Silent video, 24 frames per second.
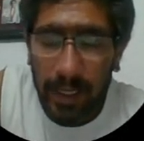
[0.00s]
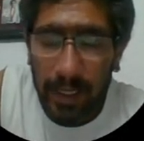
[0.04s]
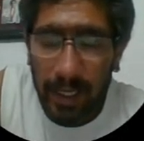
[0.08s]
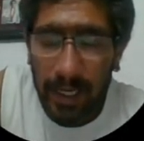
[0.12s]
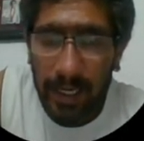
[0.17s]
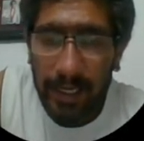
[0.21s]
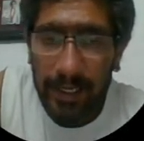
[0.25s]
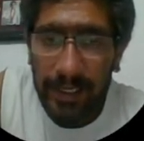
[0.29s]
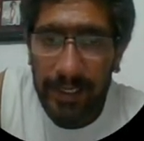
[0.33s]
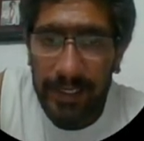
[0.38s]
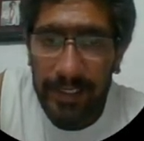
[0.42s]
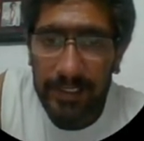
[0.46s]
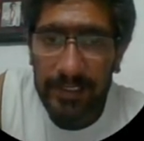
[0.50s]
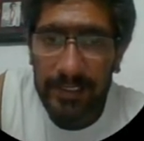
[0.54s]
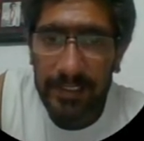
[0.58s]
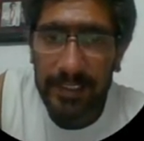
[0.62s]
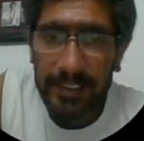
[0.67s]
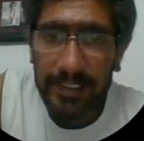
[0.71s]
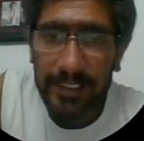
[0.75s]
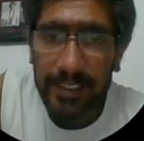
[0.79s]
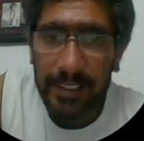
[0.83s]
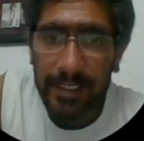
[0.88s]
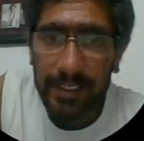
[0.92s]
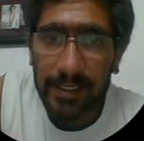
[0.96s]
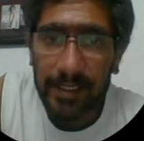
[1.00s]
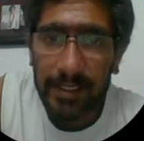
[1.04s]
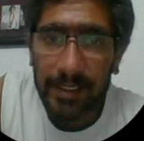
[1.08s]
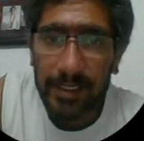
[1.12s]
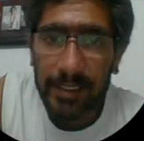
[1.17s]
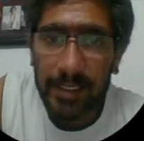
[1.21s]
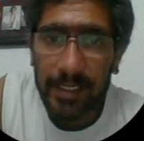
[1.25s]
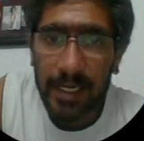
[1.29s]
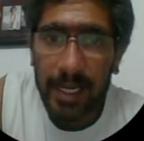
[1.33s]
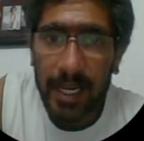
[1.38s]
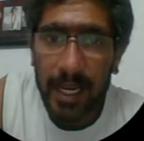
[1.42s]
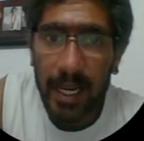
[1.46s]
R8C8.
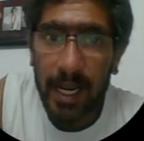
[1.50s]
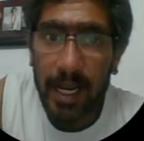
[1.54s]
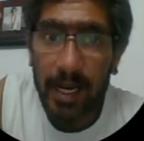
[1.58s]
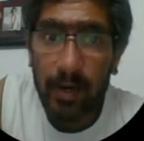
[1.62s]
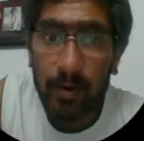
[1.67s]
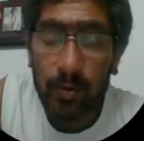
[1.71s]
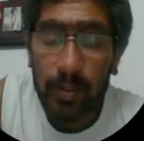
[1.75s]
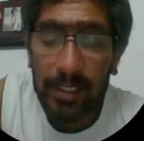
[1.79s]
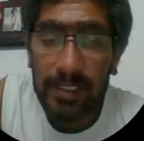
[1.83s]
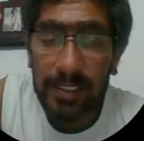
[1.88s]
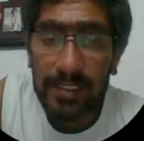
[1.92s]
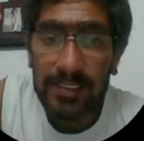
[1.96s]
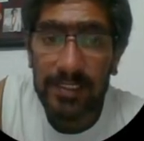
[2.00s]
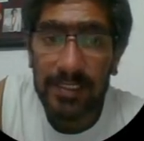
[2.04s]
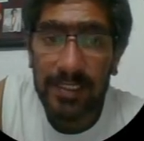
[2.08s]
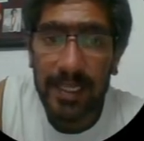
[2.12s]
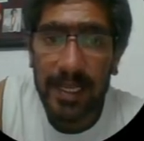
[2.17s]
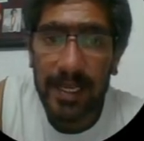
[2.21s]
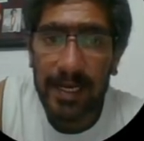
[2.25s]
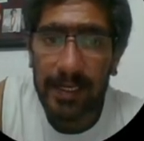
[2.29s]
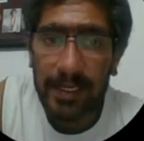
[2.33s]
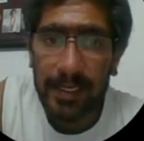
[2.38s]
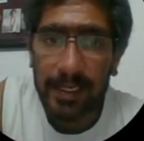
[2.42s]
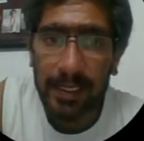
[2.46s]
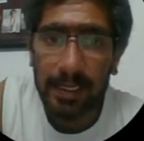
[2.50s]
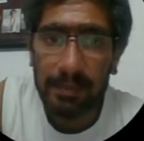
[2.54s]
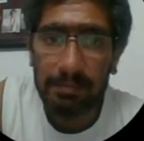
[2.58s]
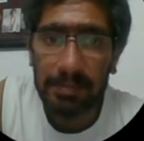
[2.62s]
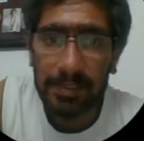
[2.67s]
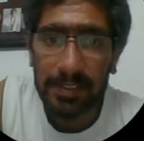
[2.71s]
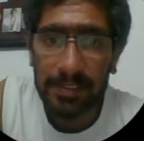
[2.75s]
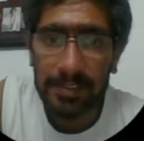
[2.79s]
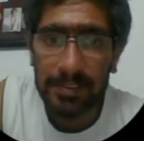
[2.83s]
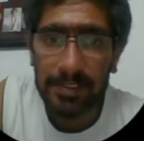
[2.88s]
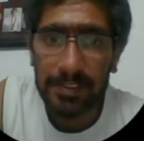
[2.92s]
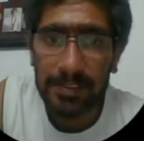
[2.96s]
How does that help
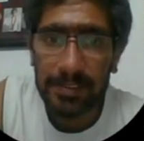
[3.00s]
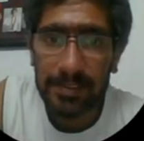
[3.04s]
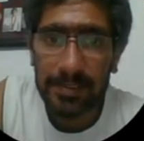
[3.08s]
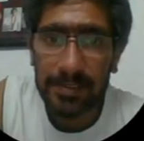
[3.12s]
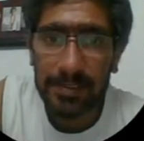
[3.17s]
us?